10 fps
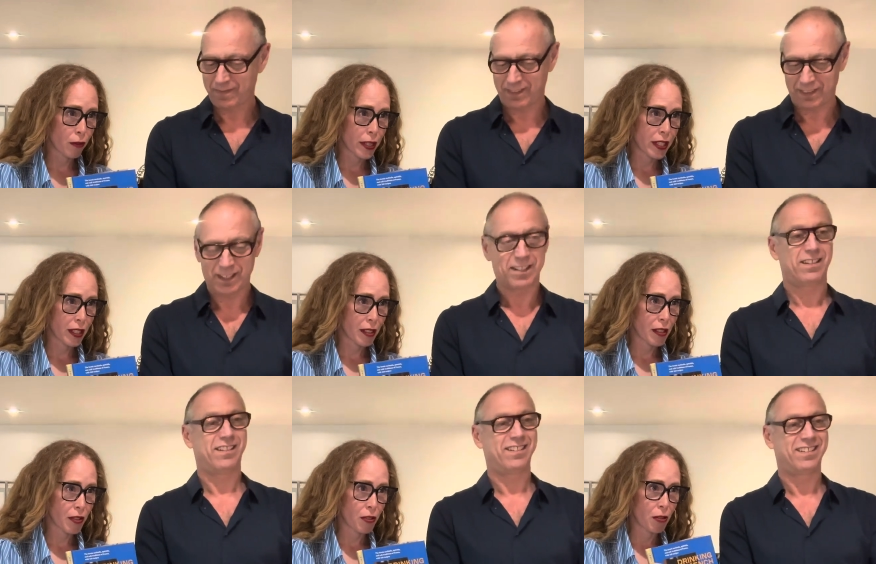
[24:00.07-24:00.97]
Speaker 1: reasons, as
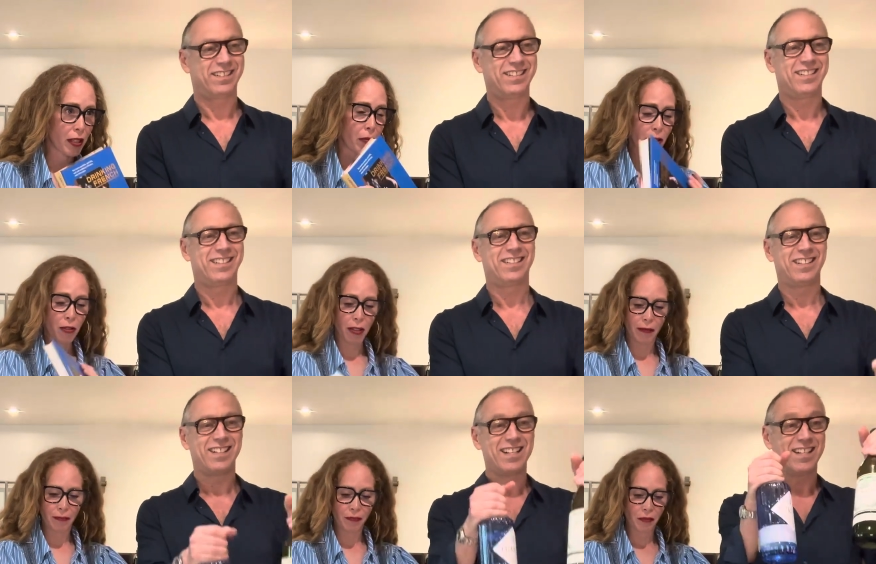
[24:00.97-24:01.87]
you can imagine.
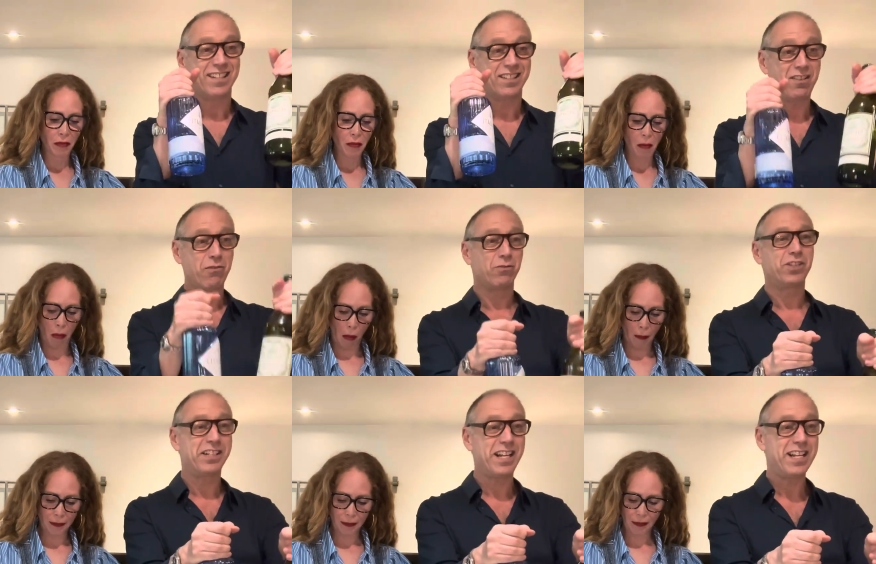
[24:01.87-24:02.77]
Speaker 2: So
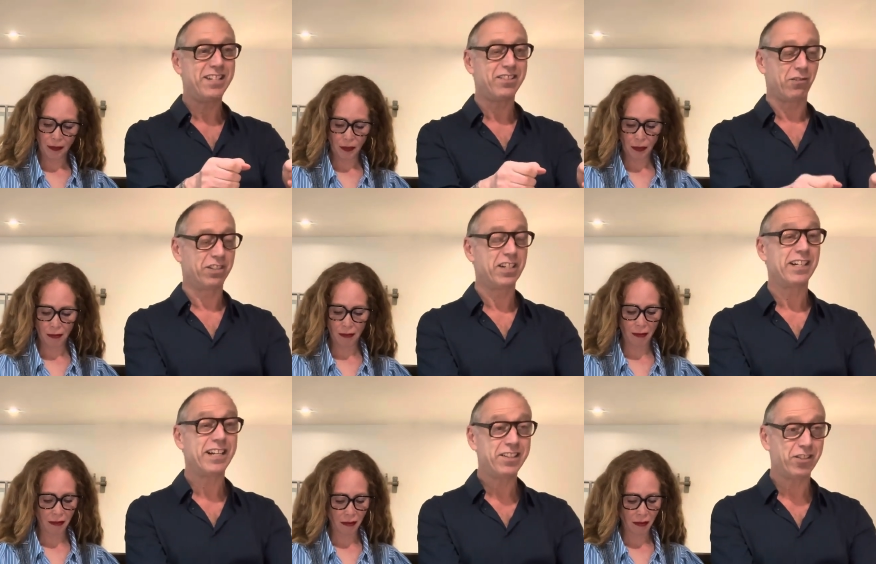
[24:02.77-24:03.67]
today's or
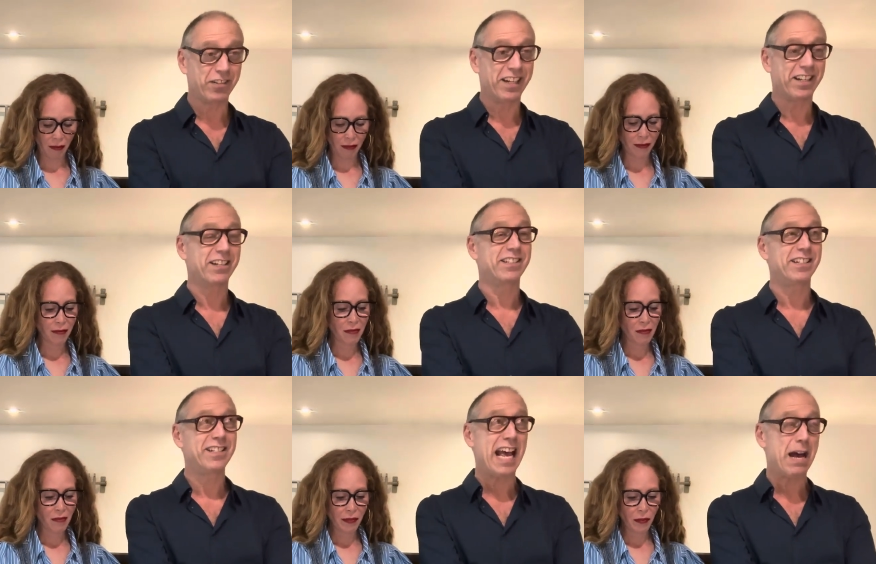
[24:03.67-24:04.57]
tonight's drink, because it is
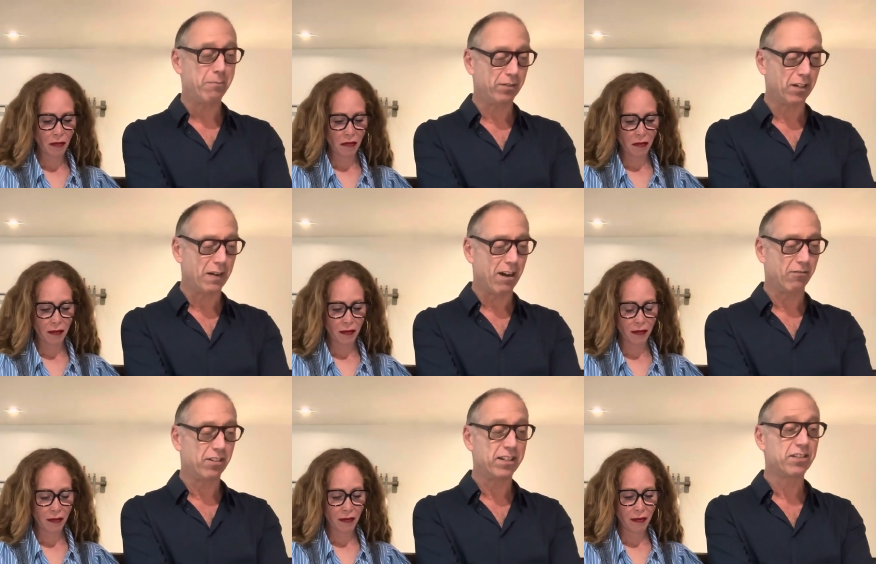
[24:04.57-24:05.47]
Apero hour,
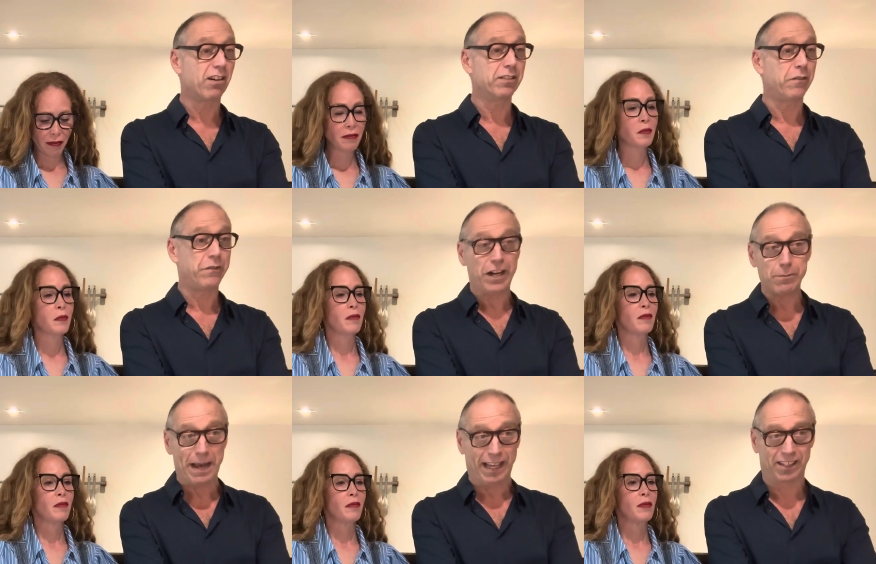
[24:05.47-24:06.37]
is called the
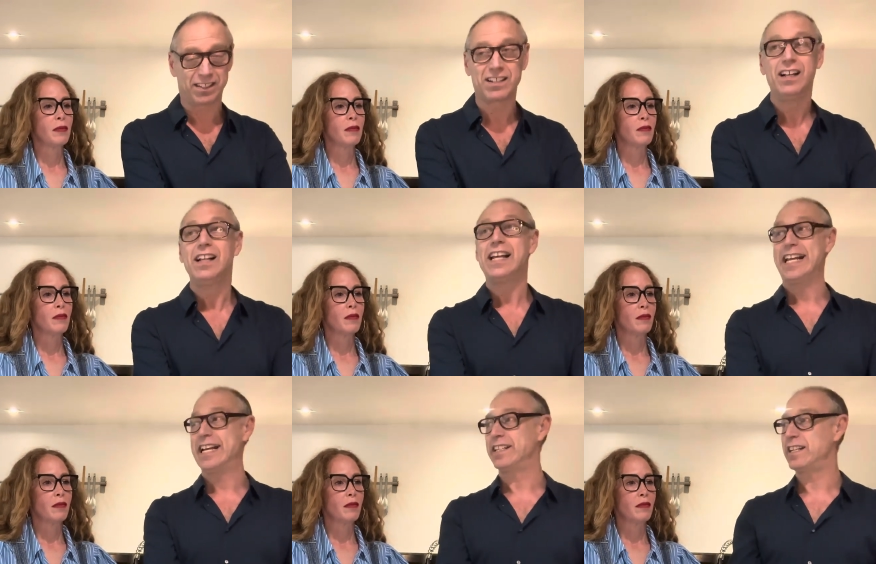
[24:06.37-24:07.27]
Fairbanks,
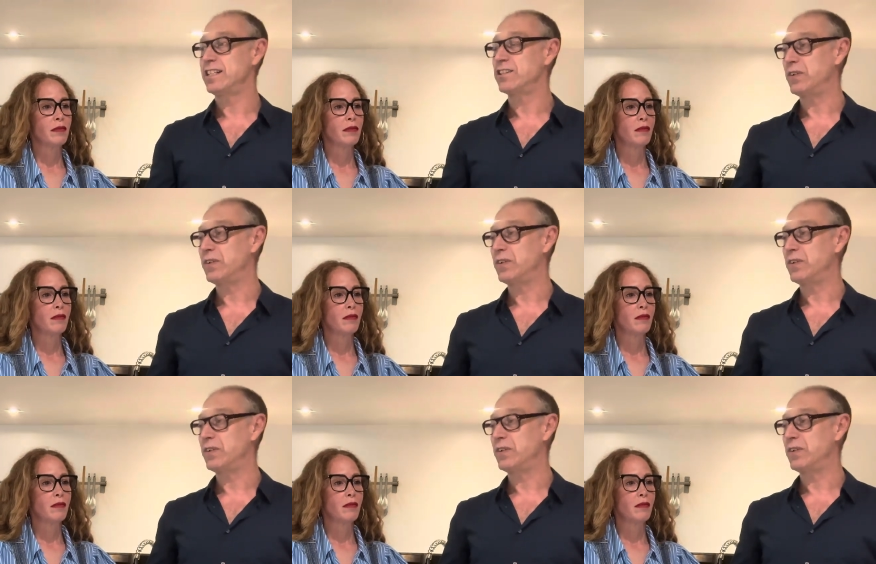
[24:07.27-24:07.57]
and it's a